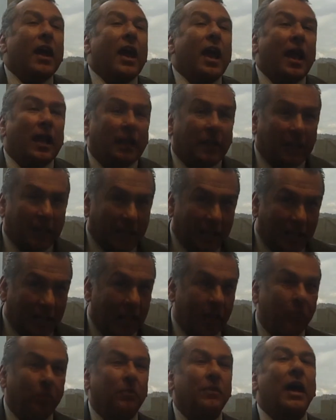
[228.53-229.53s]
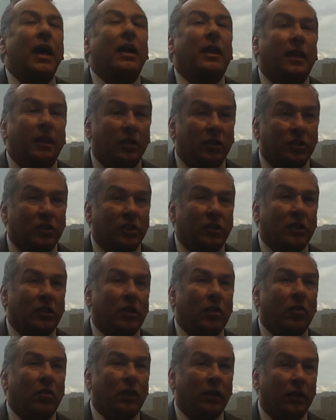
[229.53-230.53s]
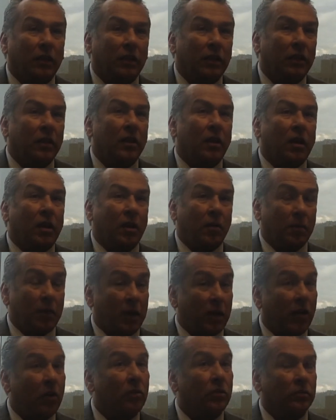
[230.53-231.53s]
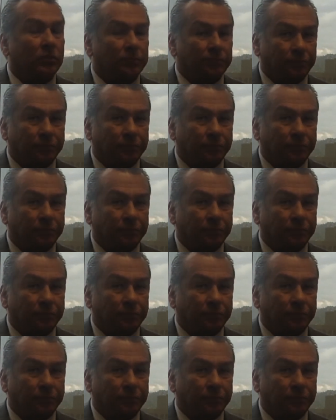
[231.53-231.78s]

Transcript: and keep that energy going on my own.